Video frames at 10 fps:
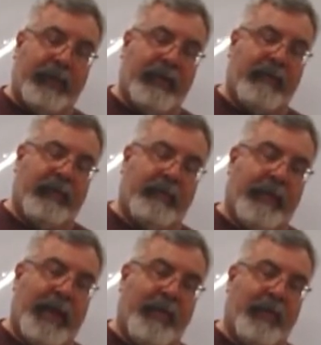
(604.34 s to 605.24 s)
of the
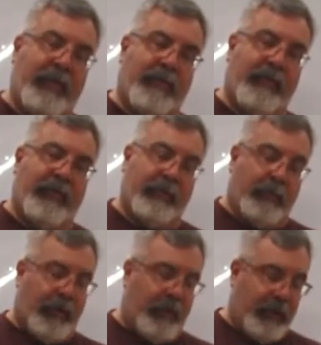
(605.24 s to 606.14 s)
plywood for the
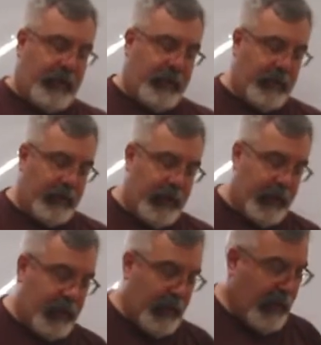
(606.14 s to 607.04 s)
parting, okay?